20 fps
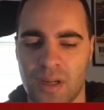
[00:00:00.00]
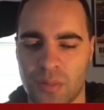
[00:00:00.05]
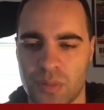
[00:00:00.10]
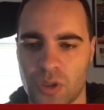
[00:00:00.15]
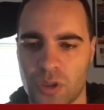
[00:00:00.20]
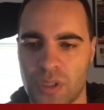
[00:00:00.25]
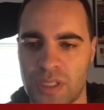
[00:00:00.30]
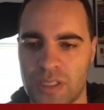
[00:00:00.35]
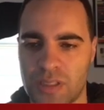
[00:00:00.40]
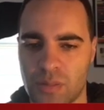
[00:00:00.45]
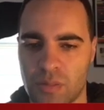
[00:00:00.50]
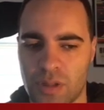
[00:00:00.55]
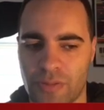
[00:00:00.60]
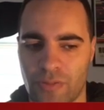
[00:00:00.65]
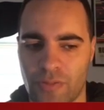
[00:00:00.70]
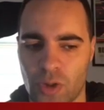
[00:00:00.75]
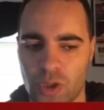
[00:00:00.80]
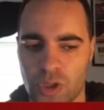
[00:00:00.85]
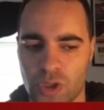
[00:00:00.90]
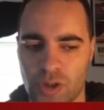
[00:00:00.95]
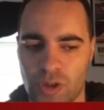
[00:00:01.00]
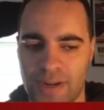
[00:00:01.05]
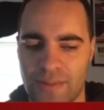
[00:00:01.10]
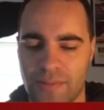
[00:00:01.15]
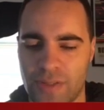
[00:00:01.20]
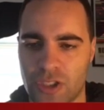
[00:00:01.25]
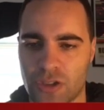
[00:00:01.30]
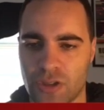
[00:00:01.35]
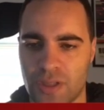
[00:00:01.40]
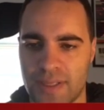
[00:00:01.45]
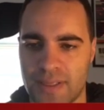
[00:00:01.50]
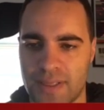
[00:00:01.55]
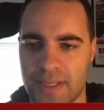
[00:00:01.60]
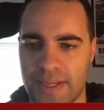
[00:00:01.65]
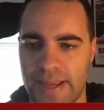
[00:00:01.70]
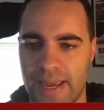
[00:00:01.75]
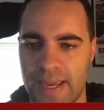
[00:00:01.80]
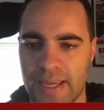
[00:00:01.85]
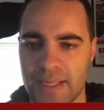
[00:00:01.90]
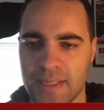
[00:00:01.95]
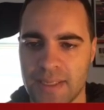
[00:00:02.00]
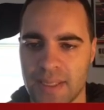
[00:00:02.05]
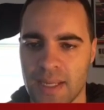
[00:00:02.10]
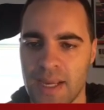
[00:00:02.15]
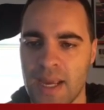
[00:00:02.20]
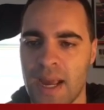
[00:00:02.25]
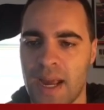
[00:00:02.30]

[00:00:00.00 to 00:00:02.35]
So he's someone with First Strike, Vigilance, and Haste.